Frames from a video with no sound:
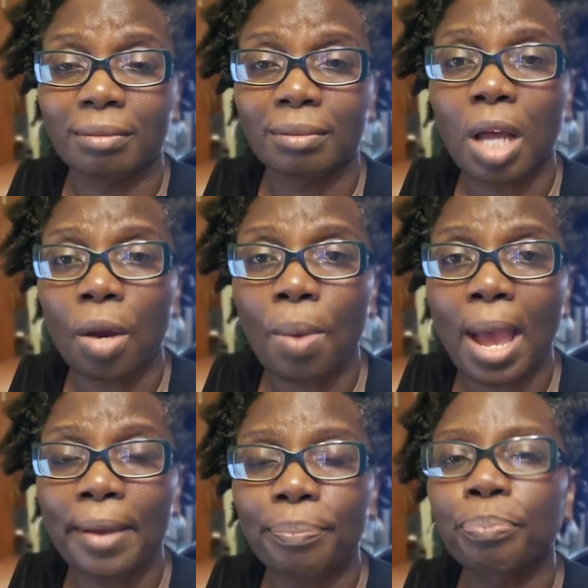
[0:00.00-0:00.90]
All
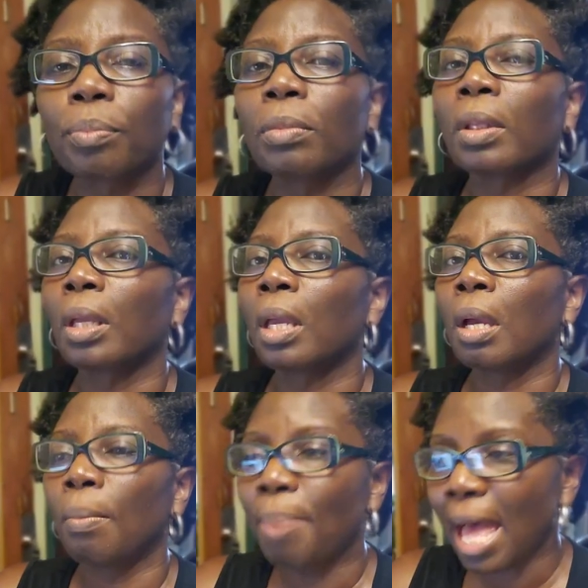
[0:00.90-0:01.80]
right.
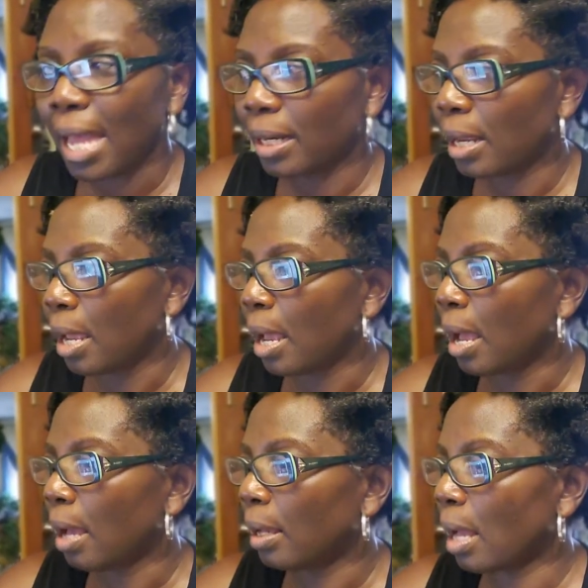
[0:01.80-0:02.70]
But
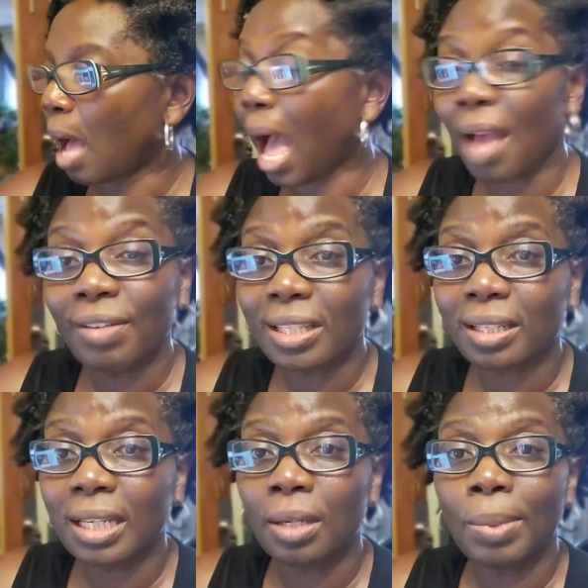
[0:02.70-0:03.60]

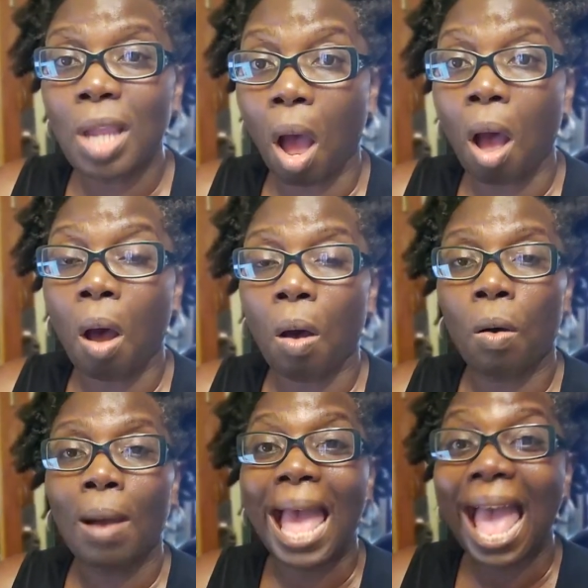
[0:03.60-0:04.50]
obviously, we
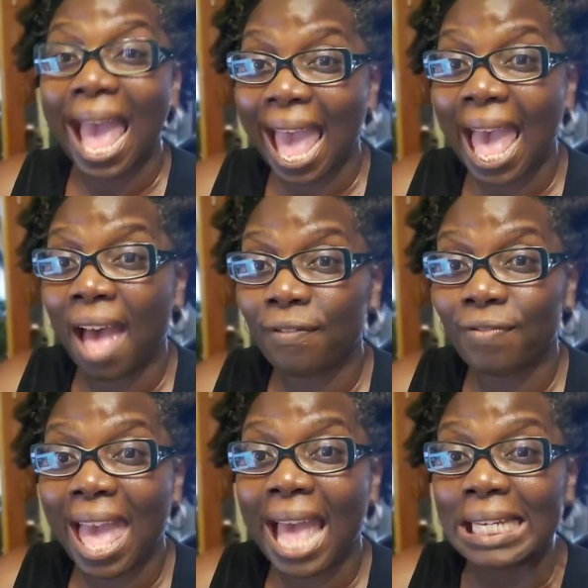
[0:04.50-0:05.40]
all have
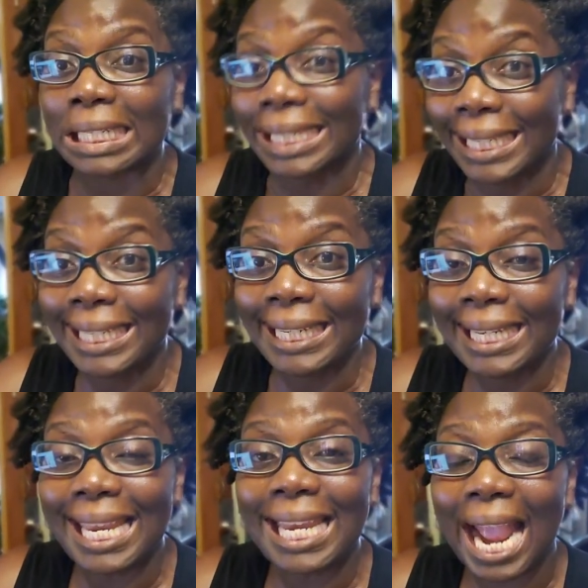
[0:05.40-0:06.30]
that
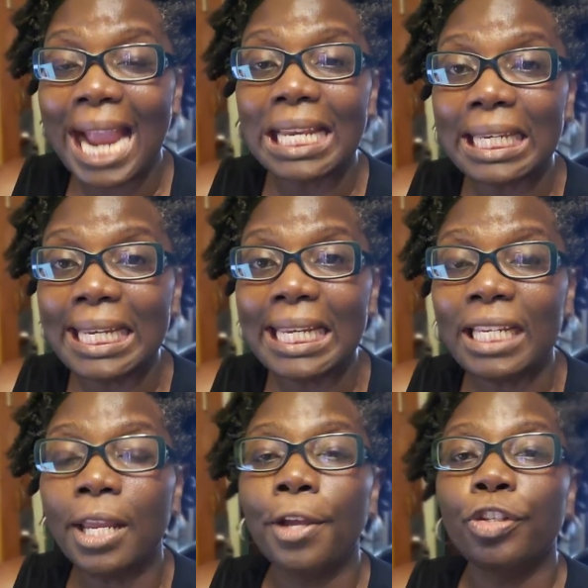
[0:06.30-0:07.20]
innate
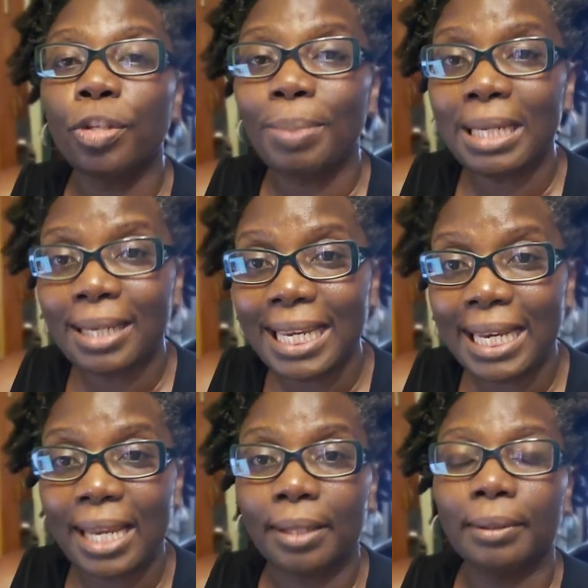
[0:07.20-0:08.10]
need to be
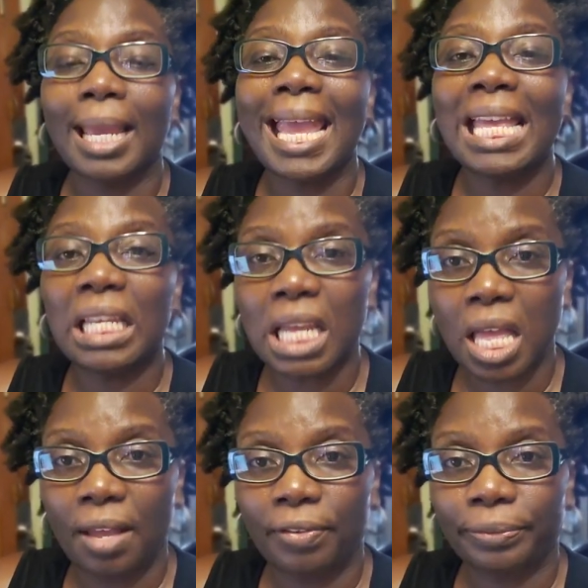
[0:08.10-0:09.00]
needed and
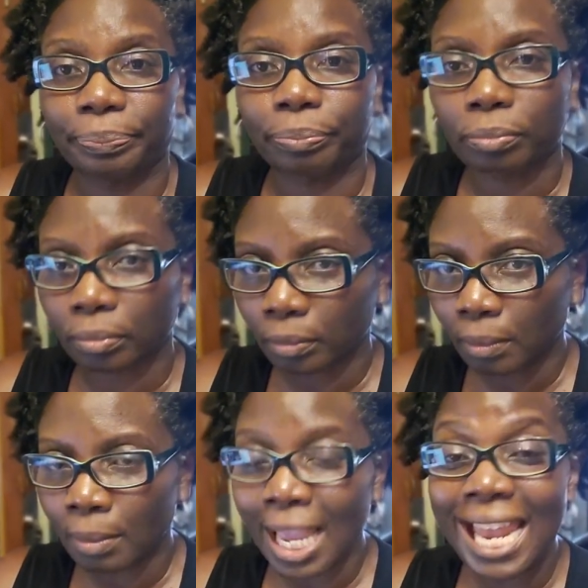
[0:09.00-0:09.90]
loved
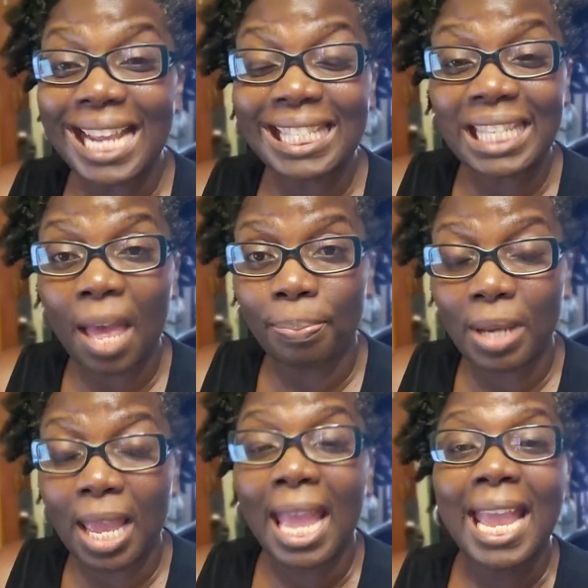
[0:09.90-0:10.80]
and accepted.